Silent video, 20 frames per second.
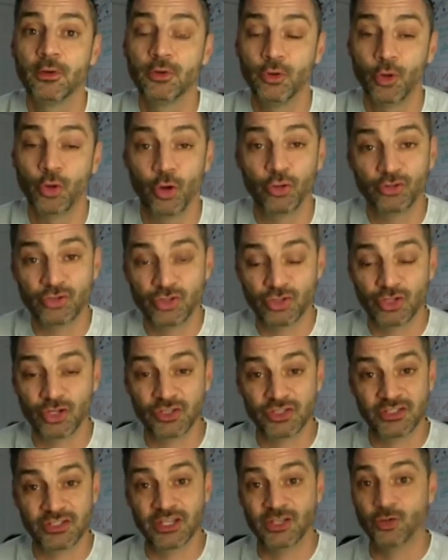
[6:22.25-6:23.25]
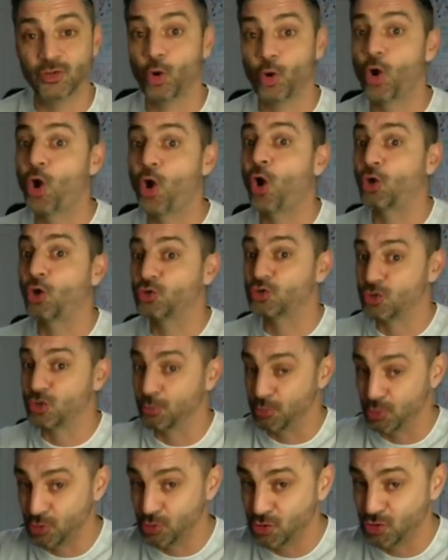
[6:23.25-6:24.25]
not just in your
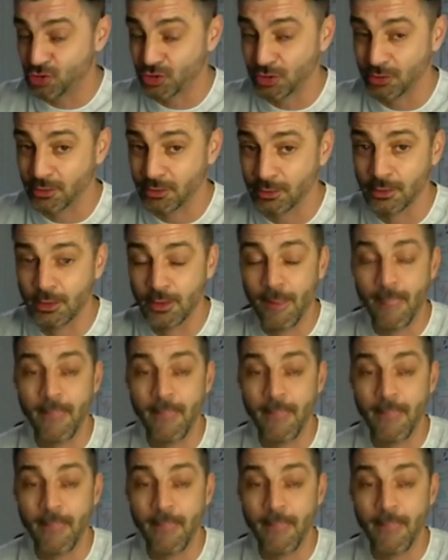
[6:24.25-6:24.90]
contribution,